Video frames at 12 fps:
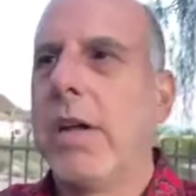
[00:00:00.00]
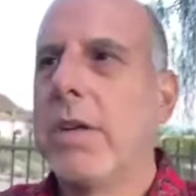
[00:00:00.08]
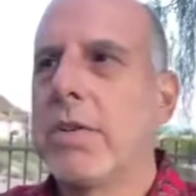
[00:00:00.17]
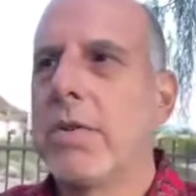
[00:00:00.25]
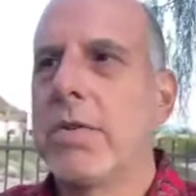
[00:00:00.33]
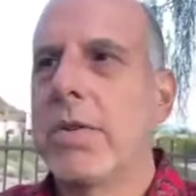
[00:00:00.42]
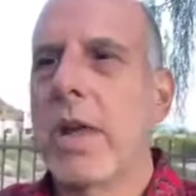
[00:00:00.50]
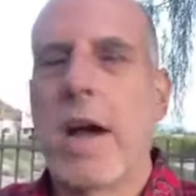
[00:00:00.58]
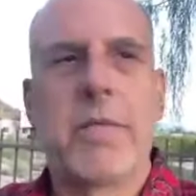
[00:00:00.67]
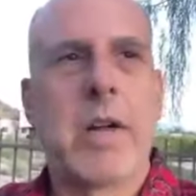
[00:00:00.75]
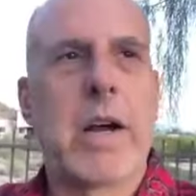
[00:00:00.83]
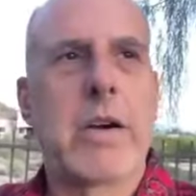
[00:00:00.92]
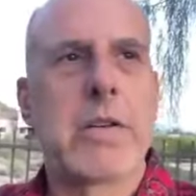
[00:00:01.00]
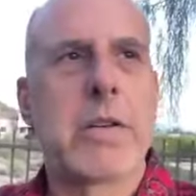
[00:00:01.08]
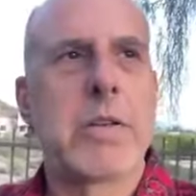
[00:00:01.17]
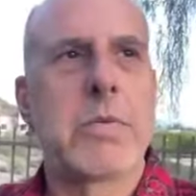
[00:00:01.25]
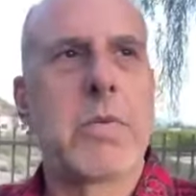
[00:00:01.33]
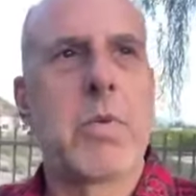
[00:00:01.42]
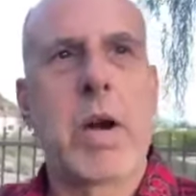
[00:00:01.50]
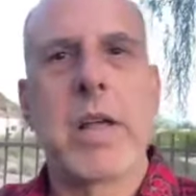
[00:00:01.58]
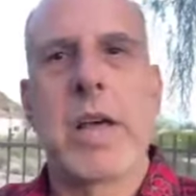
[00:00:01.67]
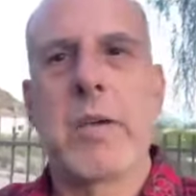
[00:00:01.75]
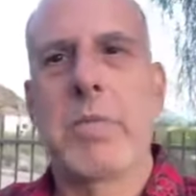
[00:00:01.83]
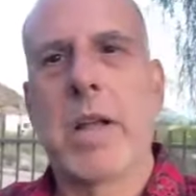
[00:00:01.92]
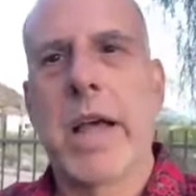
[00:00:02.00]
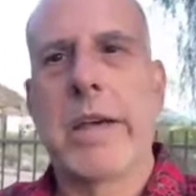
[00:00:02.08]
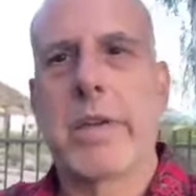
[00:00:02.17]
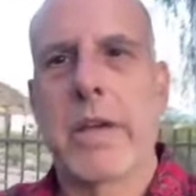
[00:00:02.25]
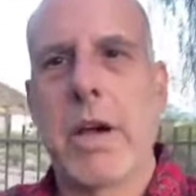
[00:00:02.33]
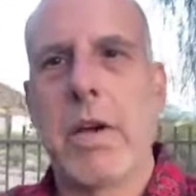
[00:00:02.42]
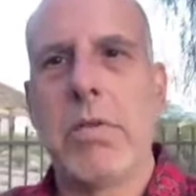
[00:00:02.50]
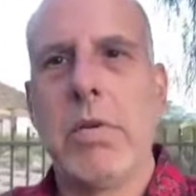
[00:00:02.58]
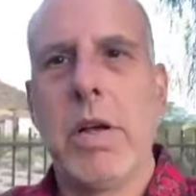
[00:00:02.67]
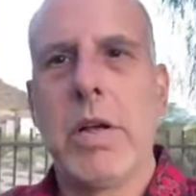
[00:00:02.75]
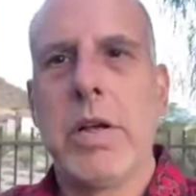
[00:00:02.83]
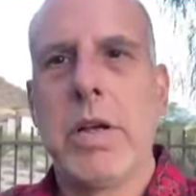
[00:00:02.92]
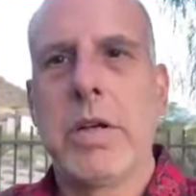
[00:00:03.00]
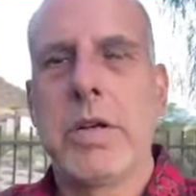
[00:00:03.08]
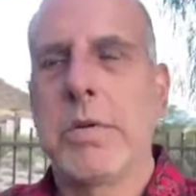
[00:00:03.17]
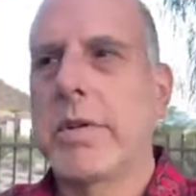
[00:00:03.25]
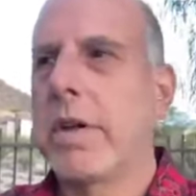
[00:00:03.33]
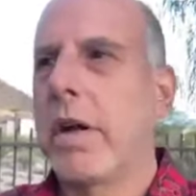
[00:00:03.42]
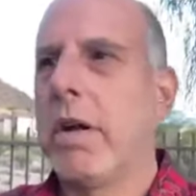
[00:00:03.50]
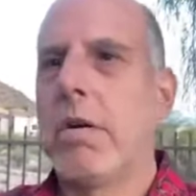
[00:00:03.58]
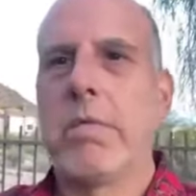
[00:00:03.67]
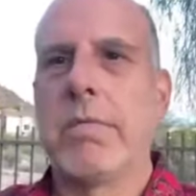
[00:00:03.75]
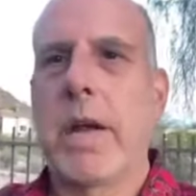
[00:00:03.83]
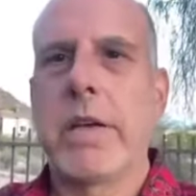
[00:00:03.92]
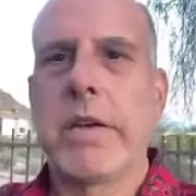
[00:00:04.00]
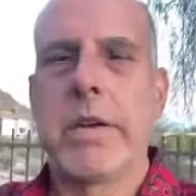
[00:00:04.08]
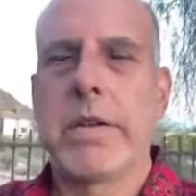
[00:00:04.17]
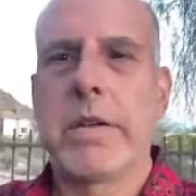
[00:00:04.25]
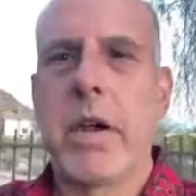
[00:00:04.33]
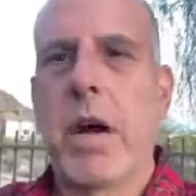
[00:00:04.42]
as soon as Kamala Harris goes, We're working on a plan to go, she would have said, Oh, my goodness.